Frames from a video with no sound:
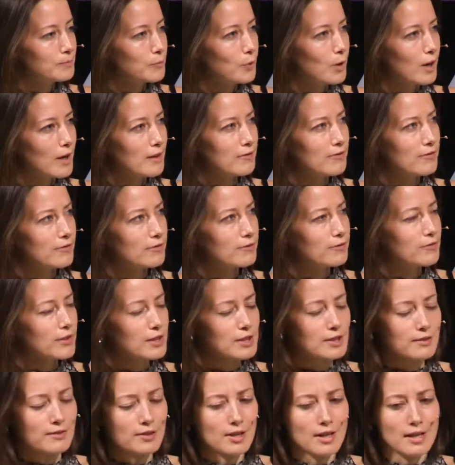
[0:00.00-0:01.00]
Well,
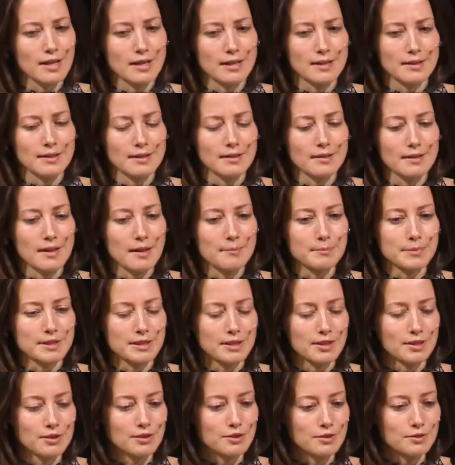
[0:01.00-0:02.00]
first of all, I'm
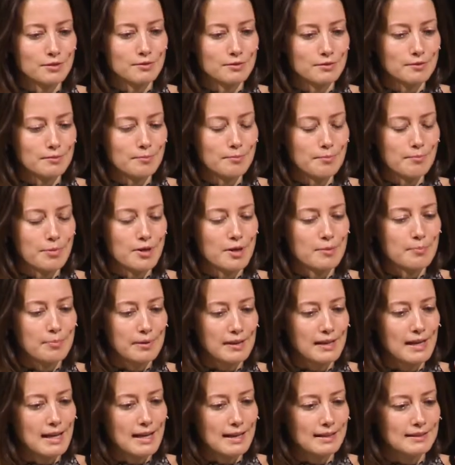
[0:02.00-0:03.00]
still
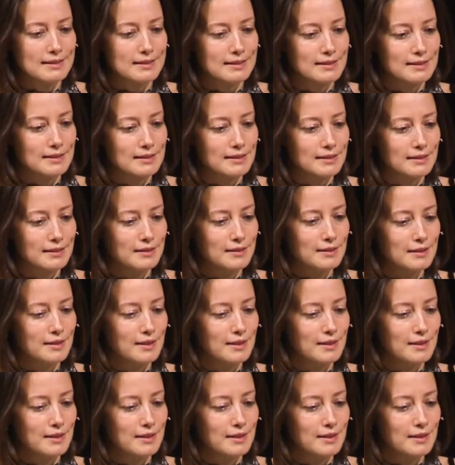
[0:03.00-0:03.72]
perplexed.